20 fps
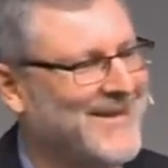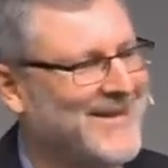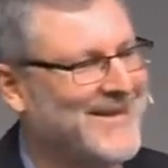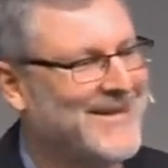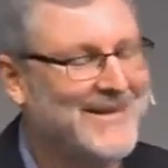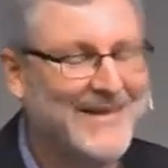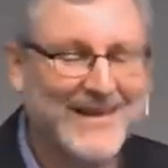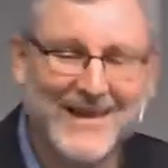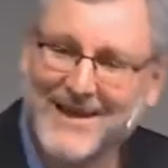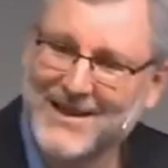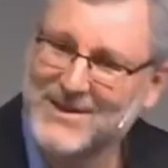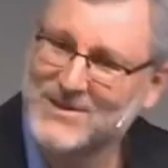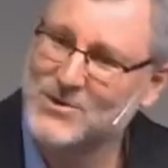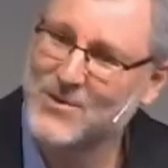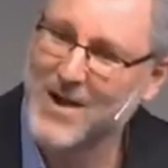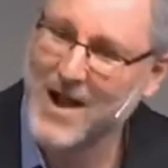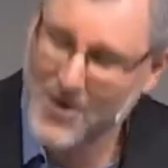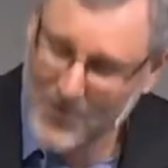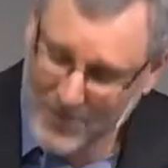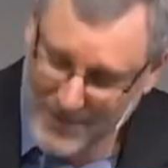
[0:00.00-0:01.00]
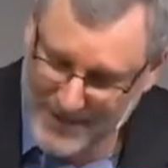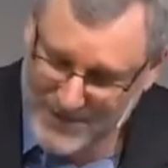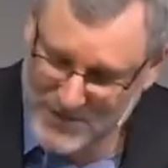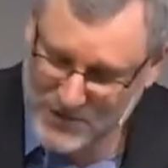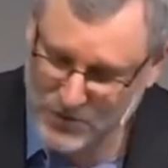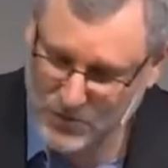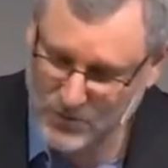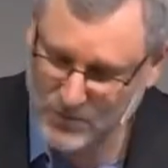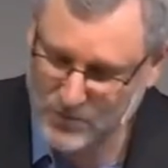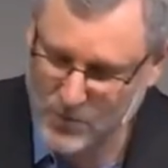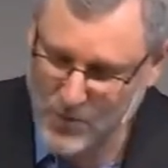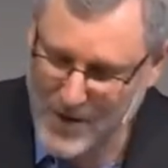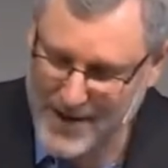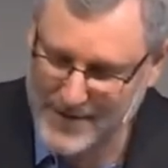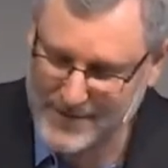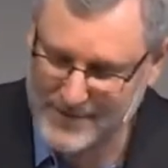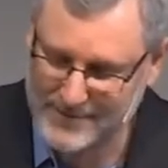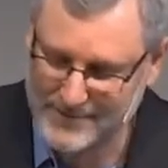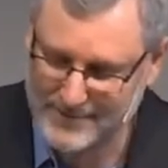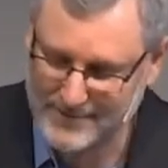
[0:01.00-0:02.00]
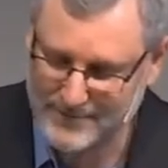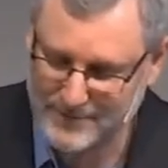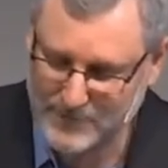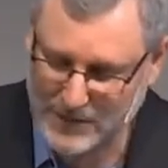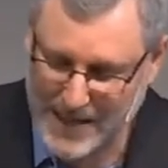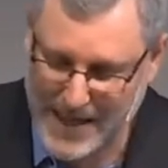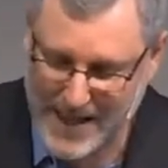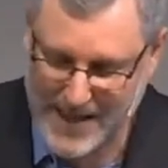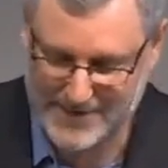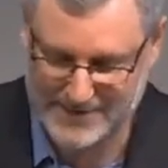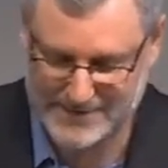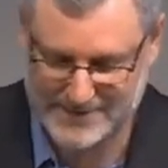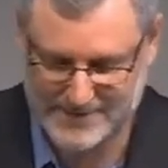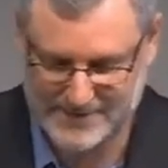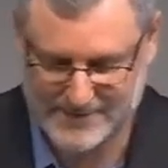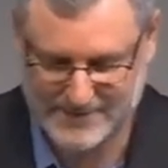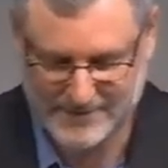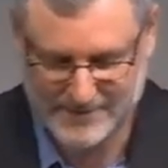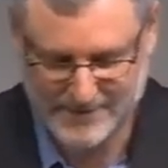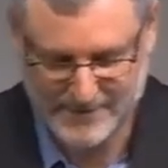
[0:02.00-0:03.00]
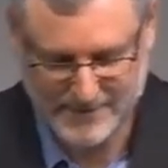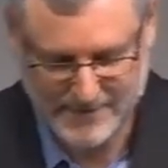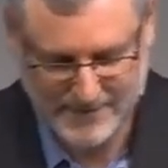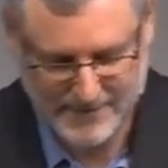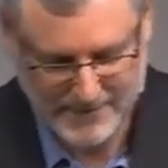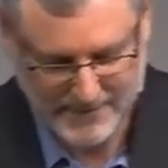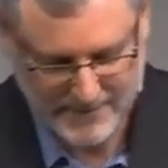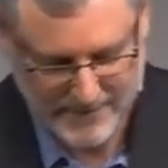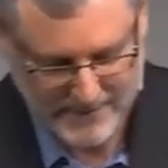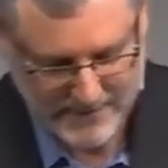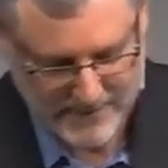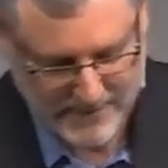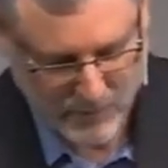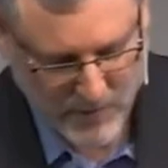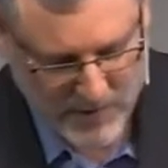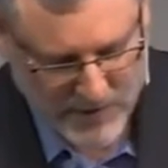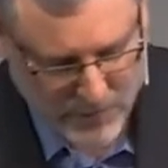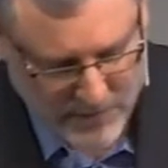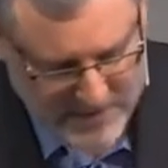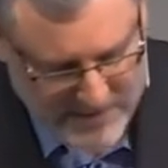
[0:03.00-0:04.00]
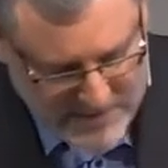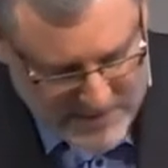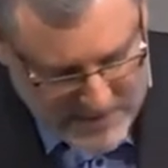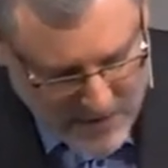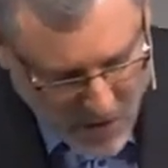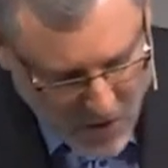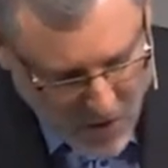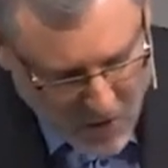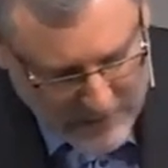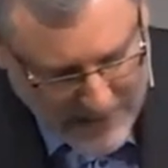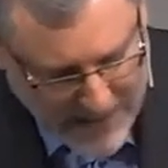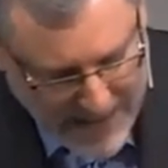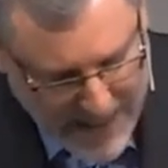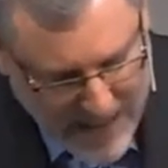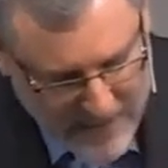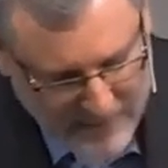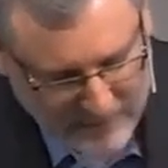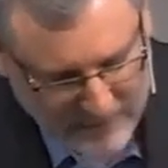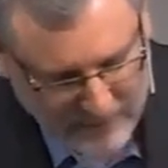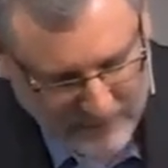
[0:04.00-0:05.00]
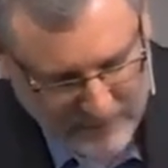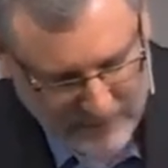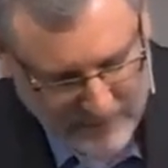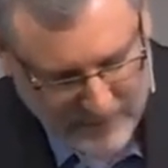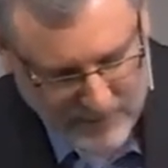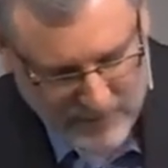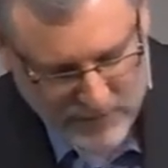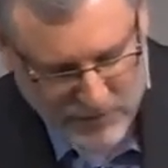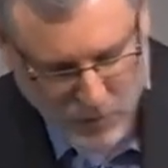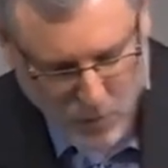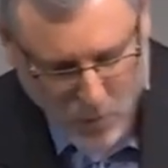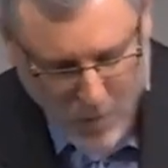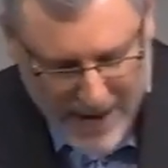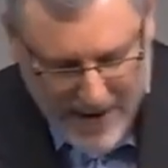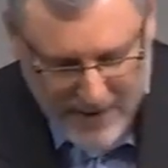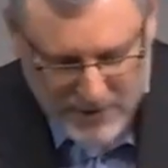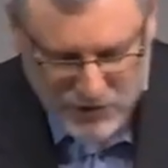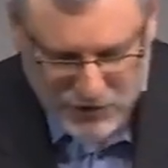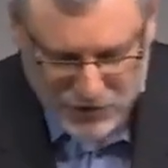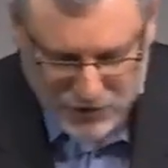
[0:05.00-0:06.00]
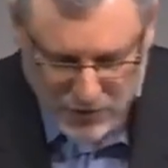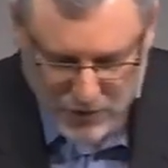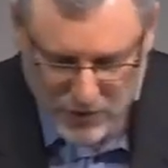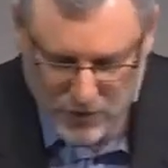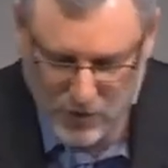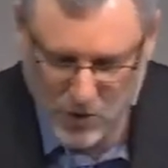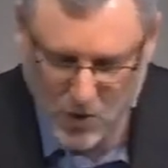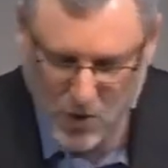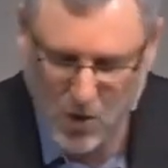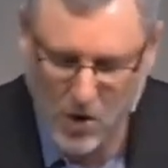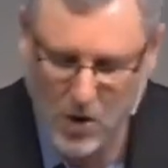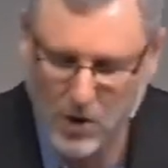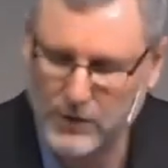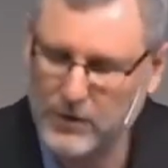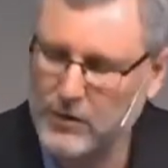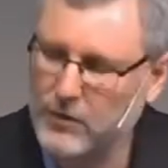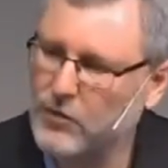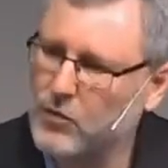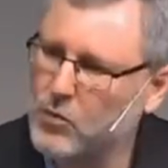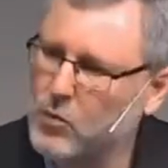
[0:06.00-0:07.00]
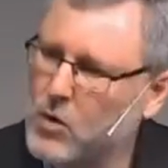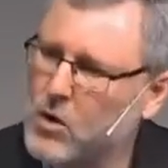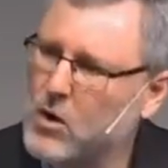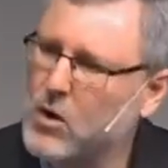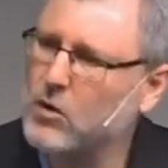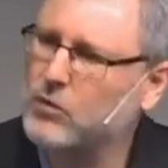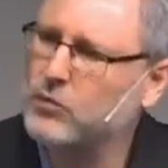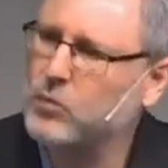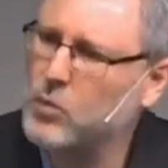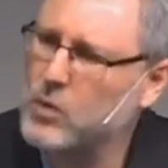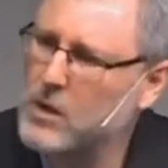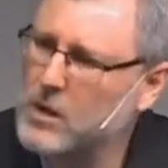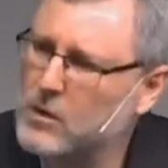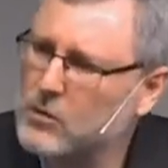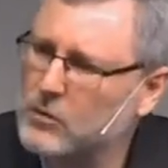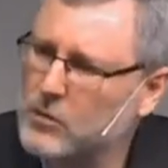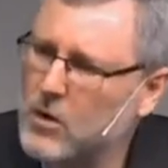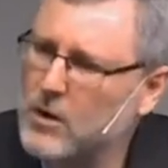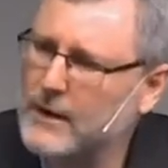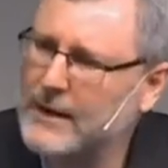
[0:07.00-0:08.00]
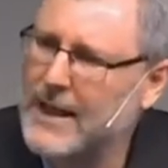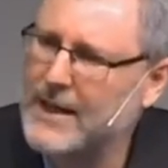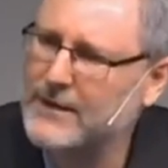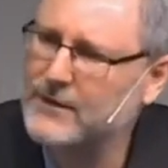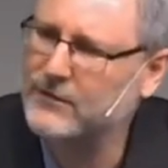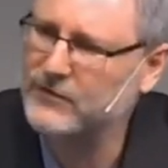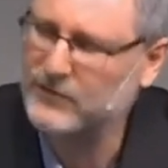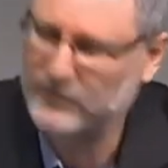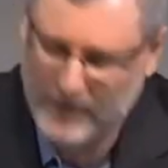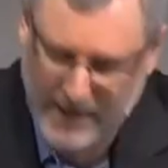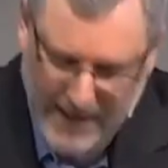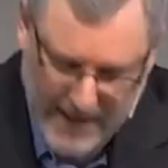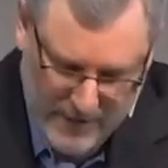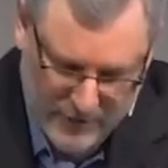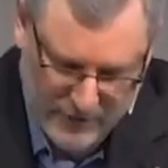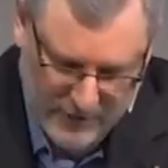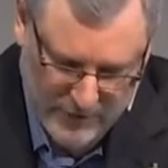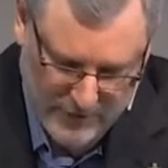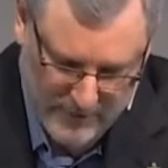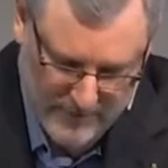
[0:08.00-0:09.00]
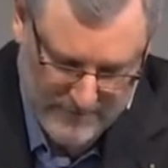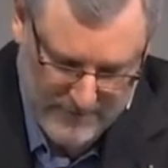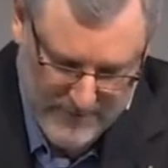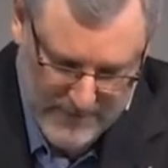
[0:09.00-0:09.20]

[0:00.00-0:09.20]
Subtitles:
can lead you only to one place. When you are sold out to the one true God, the world will not understand you.